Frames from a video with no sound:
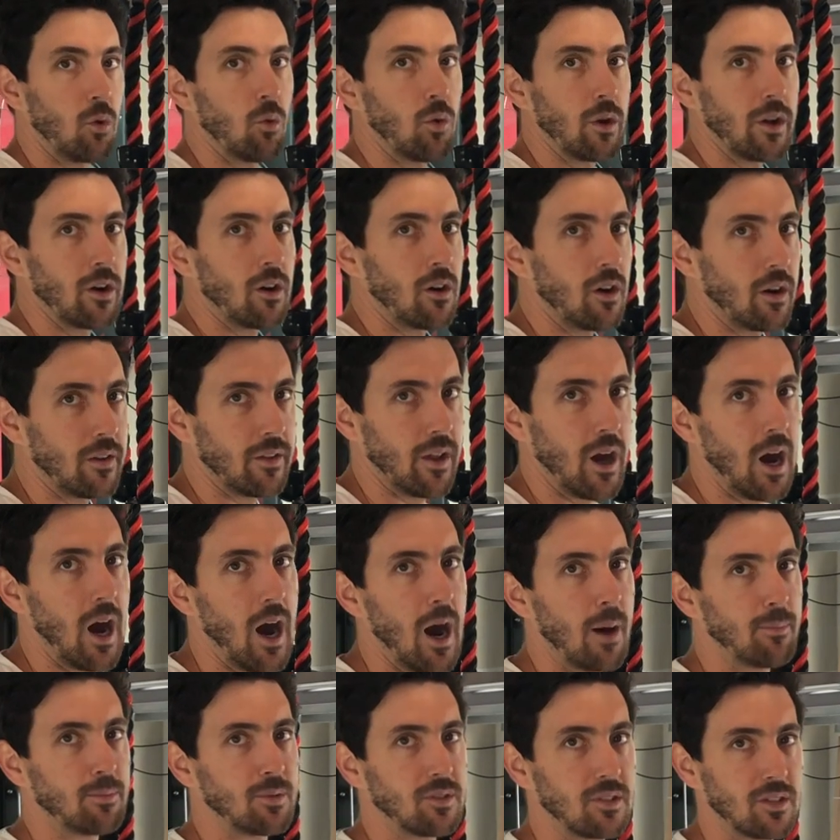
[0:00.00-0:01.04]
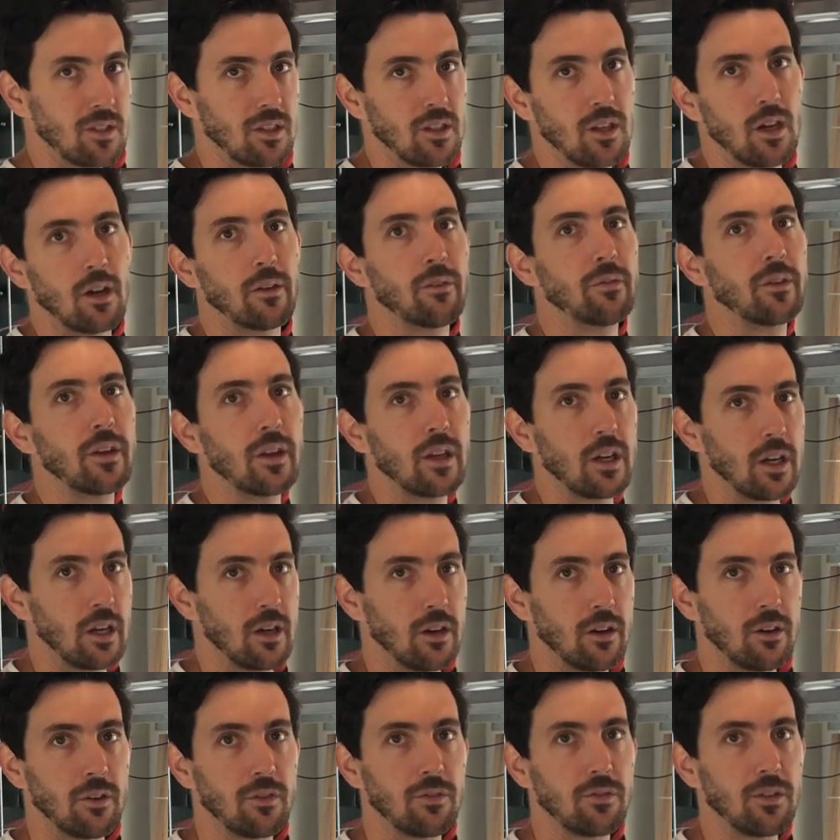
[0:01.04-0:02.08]
well, we are on opposite of the
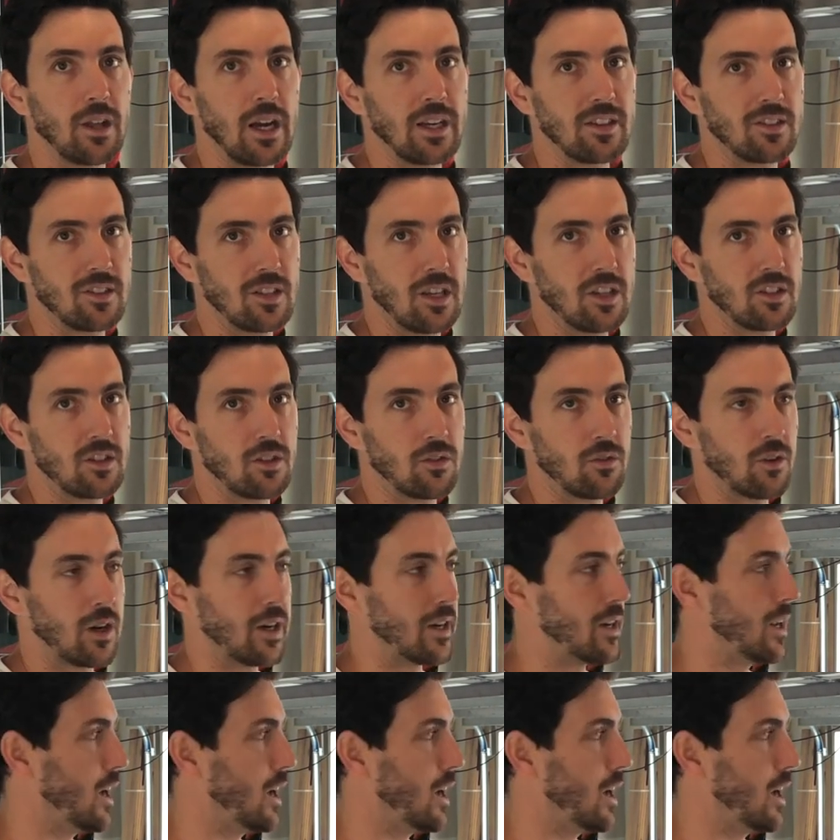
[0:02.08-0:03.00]
fly station right